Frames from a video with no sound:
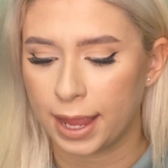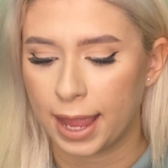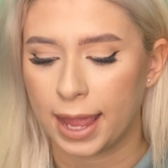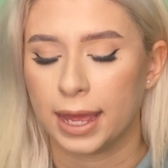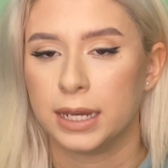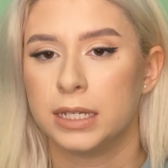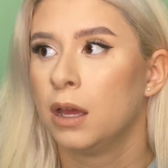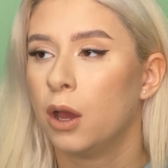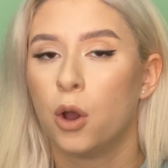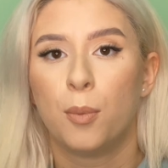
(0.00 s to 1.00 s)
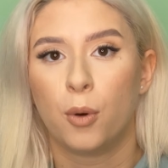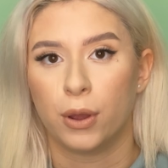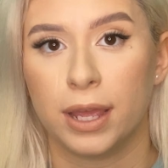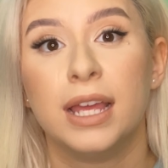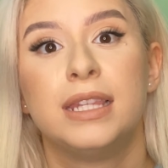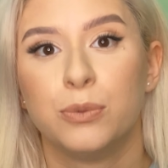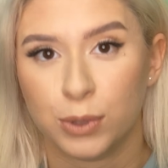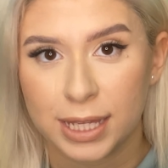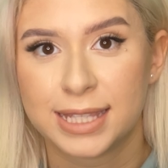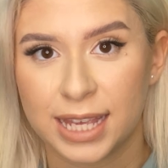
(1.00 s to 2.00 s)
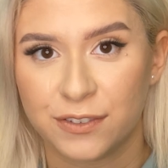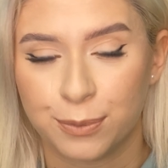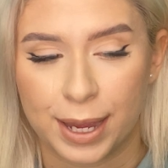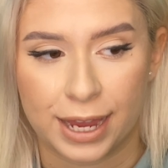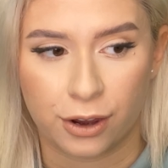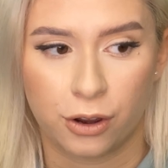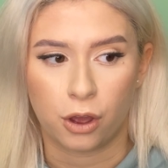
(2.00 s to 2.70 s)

and oh boy, it really saved my hair.